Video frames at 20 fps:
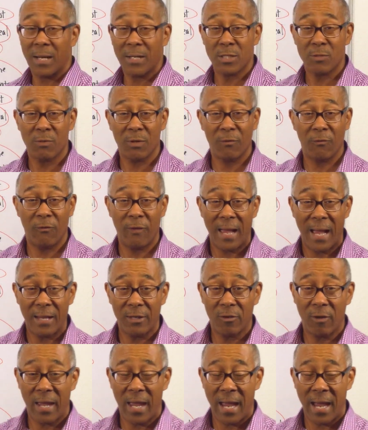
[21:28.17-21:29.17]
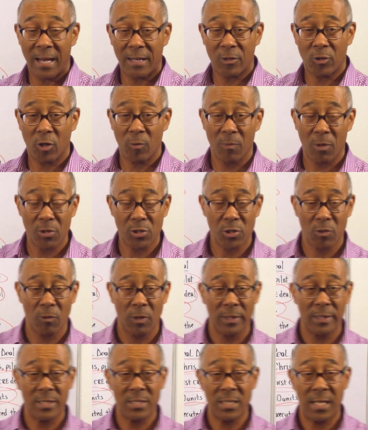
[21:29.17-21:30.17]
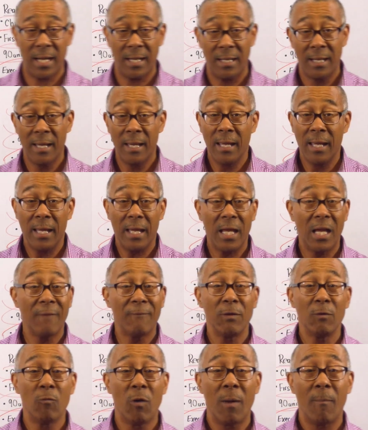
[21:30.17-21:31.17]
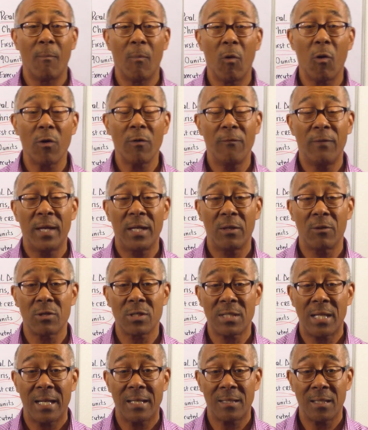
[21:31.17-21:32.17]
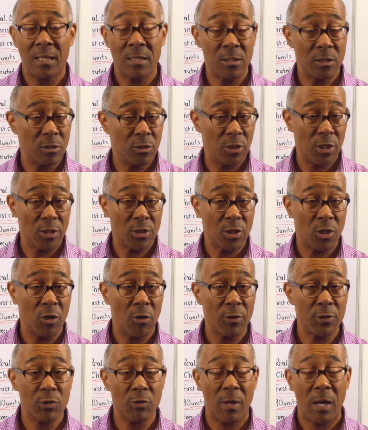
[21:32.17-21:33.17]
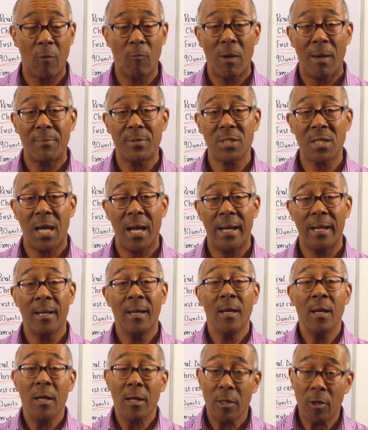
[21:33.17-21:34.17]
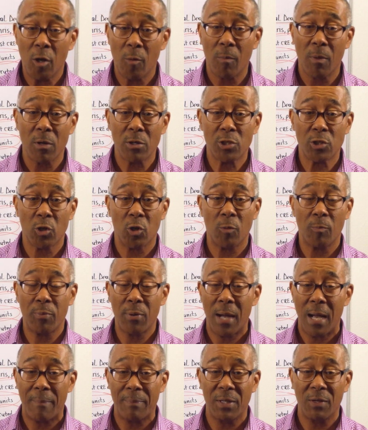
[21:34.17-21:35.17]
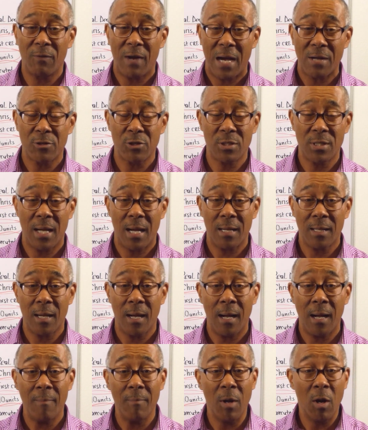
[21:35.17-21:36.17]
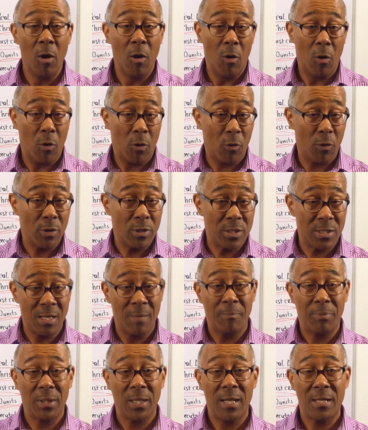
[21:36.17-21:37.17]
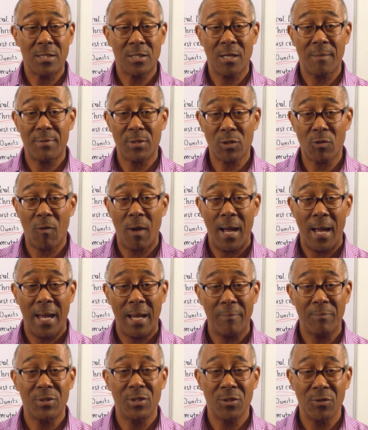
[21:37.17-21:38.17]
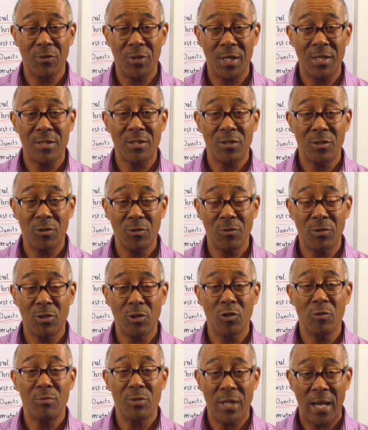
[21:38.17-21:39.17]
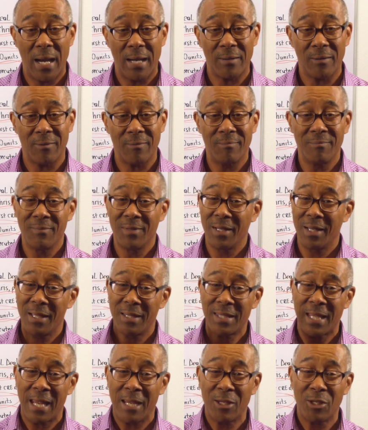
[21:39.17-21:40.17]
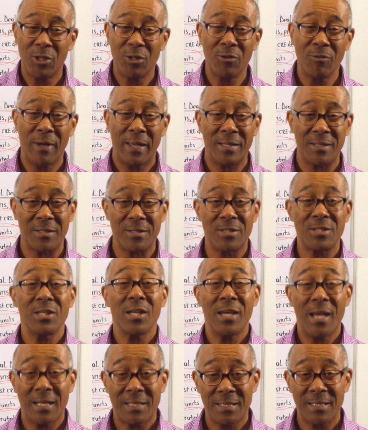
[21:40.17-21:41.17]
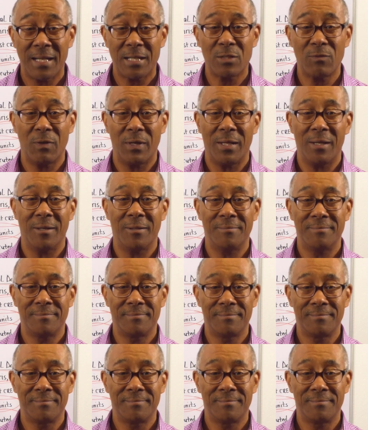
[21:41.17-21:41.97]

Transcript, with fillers: Bucks with Value Add Commercial Real Estate. If you want more videos like this, just go to our website, commercial property advisors dot com, or simply subscribe to this YouTube channel. Thank you, and see you at the next video.